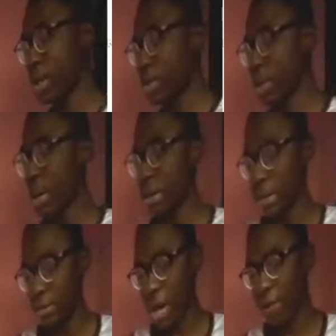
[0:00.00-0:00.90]
now
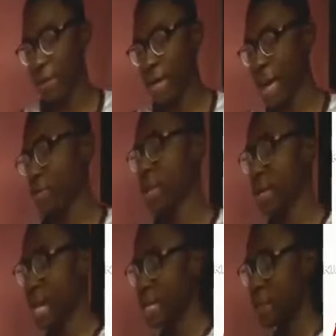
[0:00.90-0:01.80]
we have the line when the
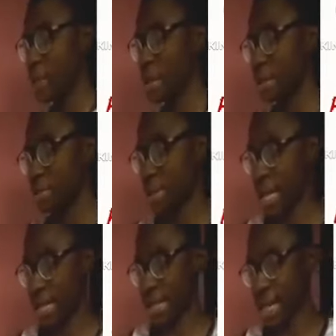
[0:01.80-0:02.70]
line is parallel to the
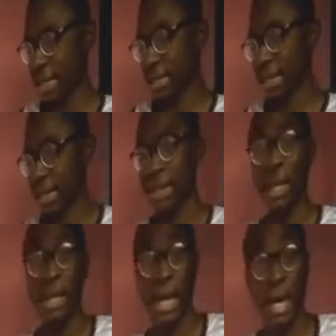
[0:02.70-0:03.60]
x-axis
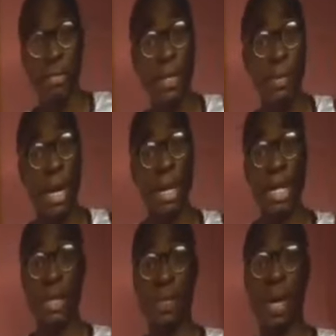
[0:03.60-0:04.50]
and when the
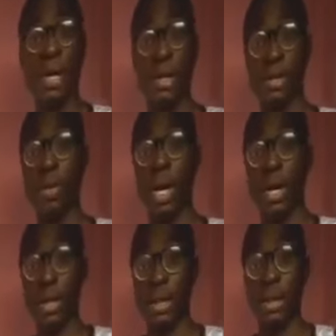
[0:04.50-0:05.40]
line is parallel to the
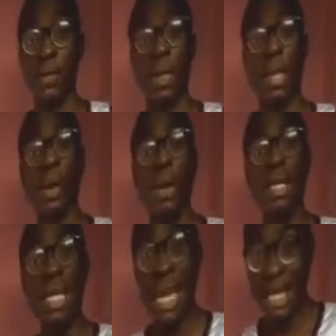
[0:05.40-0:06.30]
y-axis. Now when
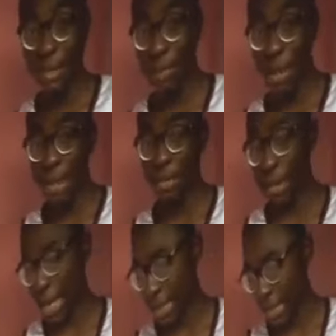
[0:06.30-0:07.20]
the line is parallel to
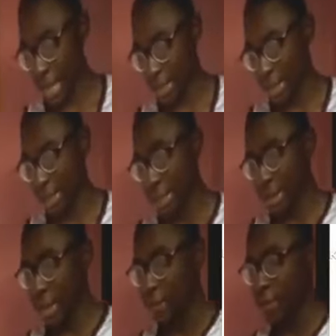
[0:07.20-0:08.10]
the x-axis,
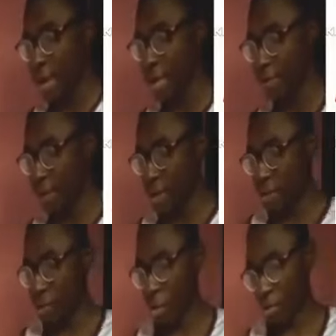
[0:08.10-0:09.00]
for any
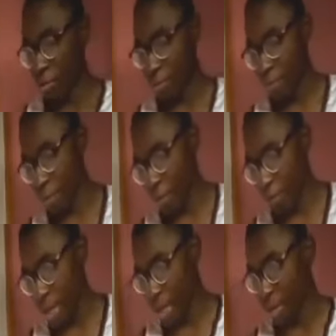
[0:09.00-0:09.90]
value of
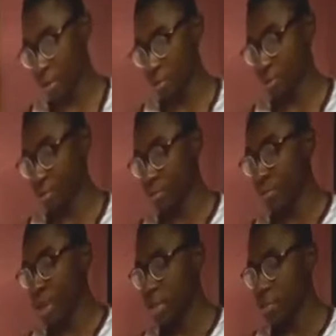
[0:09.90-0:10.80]
p and q,
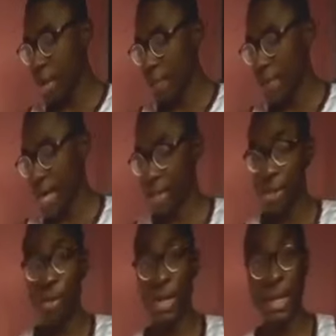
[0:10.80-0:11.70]
so where p and
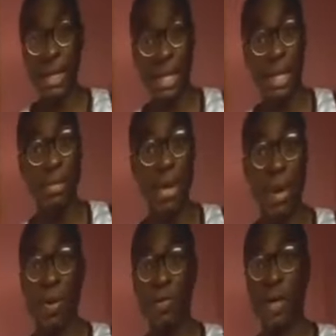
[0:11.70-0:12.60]
q are the intercept
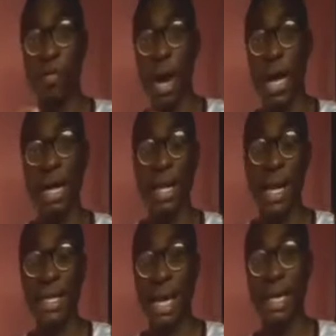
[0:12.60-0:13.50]
of the y and
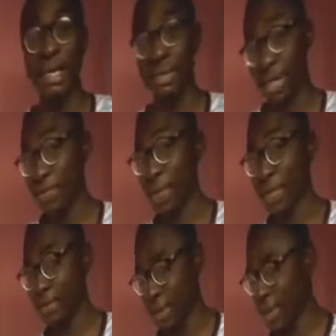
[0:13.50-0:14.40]
x axis
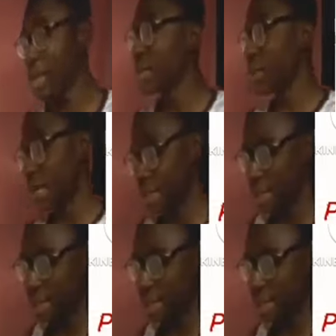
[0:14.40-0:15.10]
respectively. So you can see in